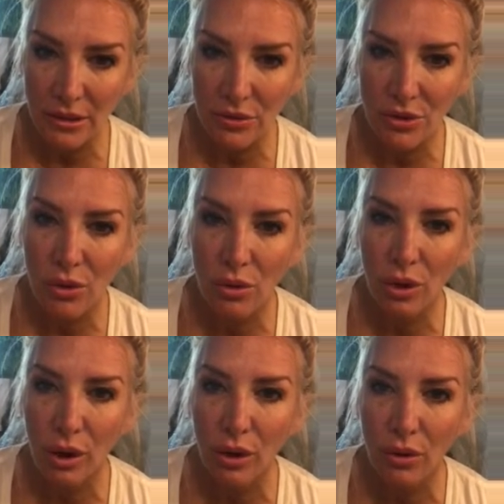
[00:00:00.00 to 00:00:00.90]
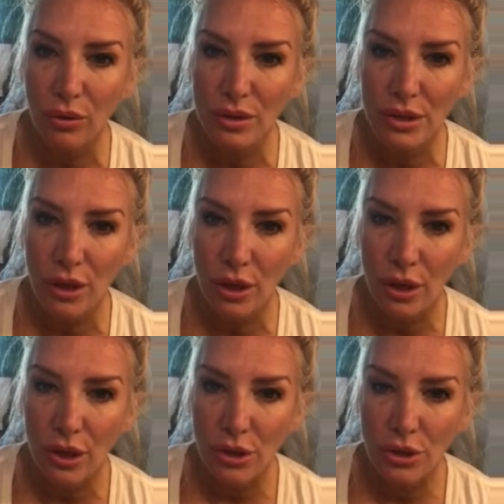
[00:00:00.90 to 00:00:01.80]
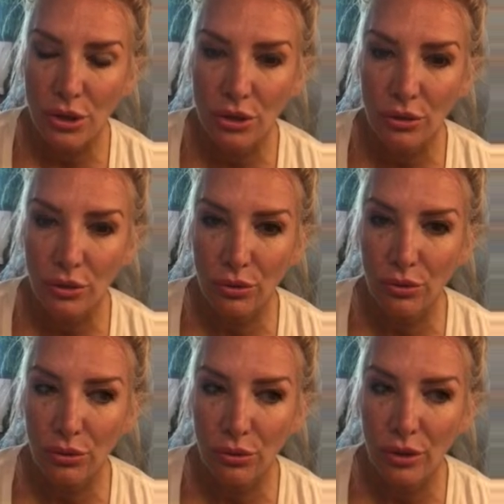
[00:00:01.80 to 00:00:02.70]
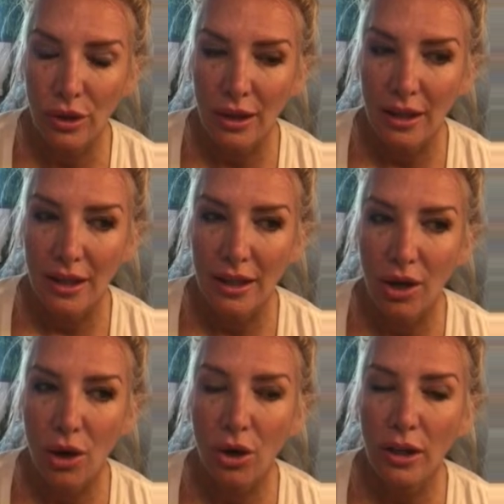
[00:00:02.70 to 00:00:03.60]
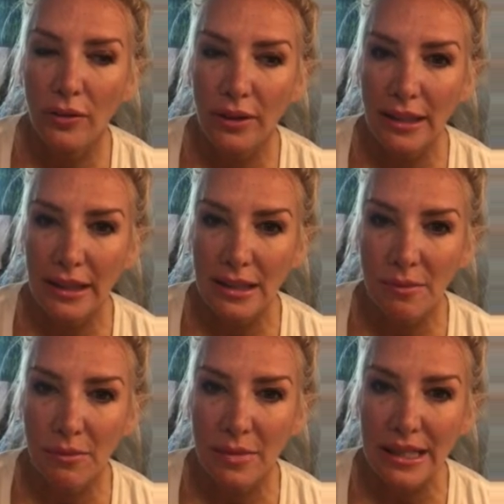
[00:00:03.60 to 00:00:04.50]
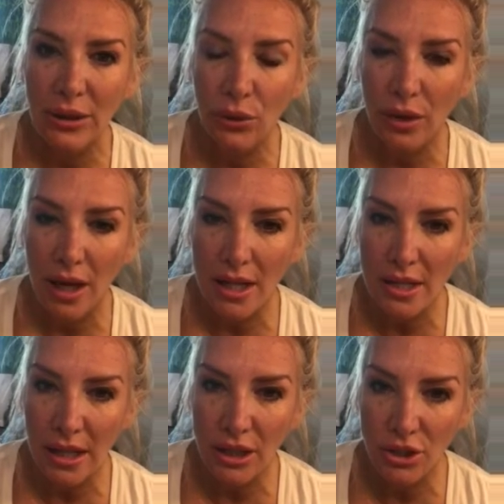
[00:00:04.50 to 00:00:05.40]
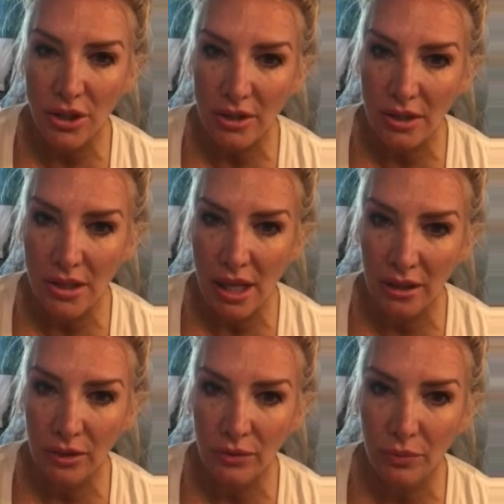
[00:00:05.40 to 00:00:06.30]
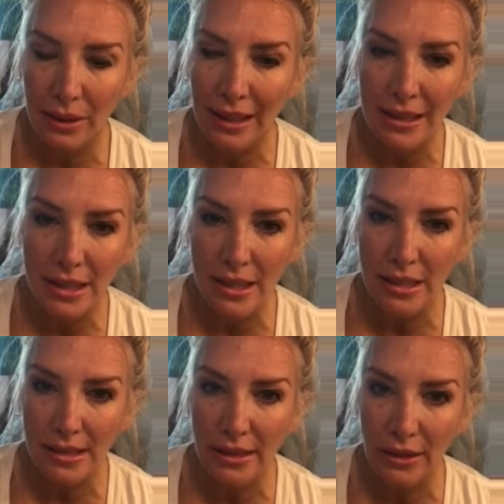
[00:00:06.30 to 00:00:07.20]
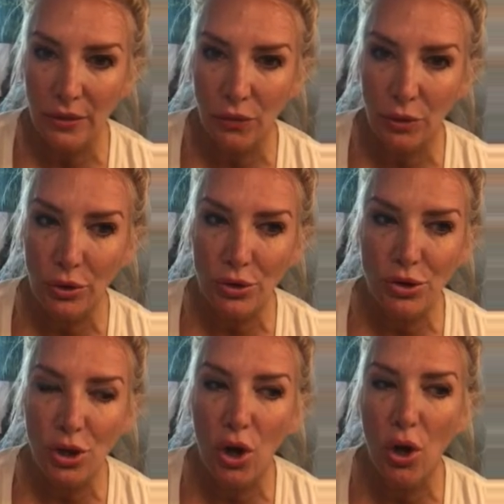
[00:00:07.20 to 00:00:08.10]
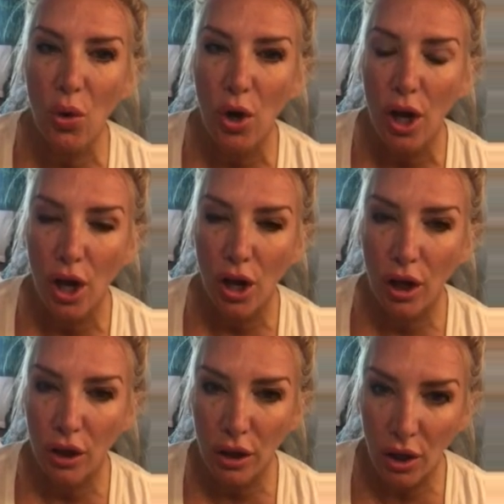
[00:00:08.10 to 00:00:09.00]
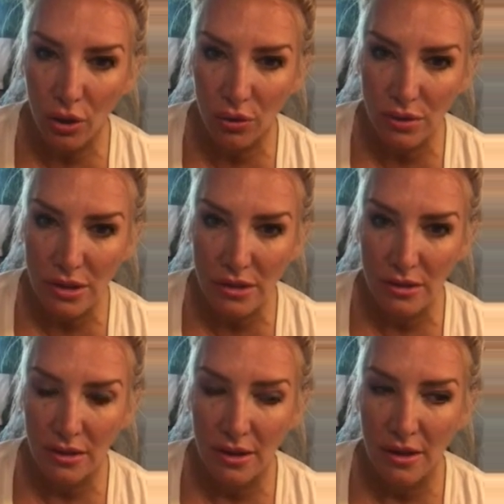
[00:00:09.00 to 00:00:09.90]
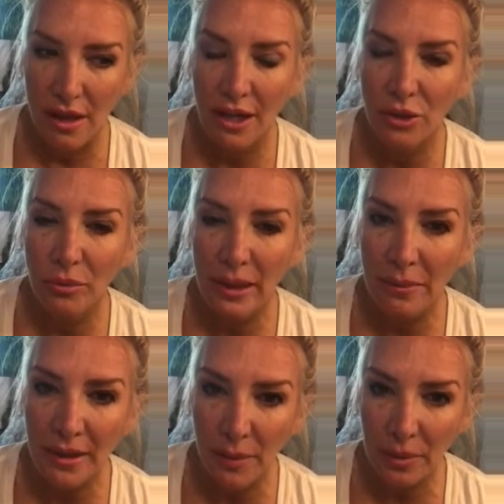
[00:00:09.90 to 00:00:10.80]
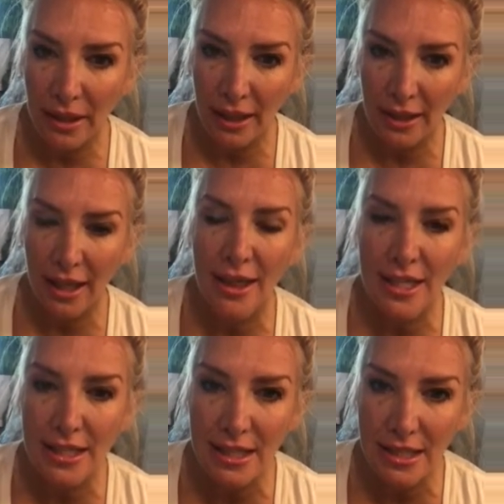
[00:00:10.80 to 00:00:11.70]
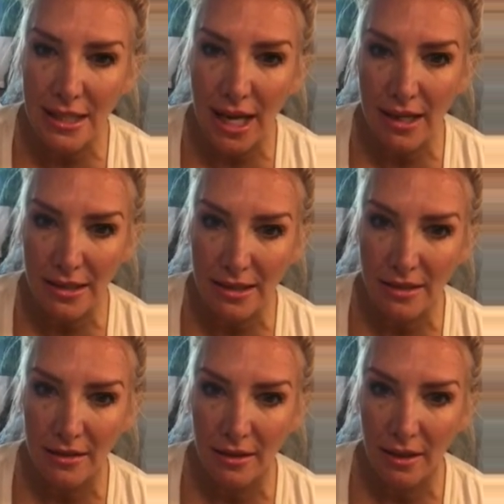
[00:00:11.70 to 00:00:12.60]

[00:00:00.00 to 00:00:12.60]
You're so close to all of these materializations that you've planted the seeds for. You're so close, and you're being manipulated, and this is a test.